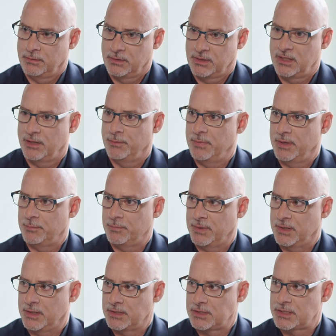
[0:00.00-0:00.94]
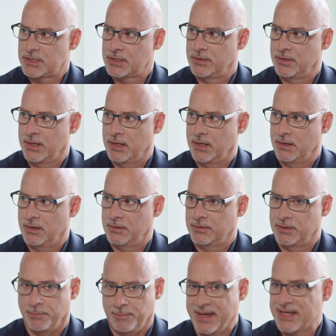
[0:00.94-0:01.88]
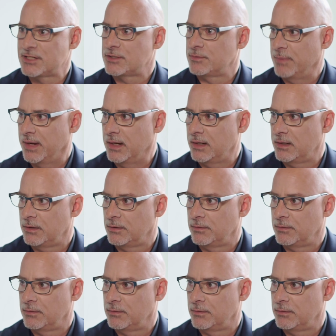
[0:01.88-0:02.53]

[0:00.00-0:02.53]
commitments that the best make.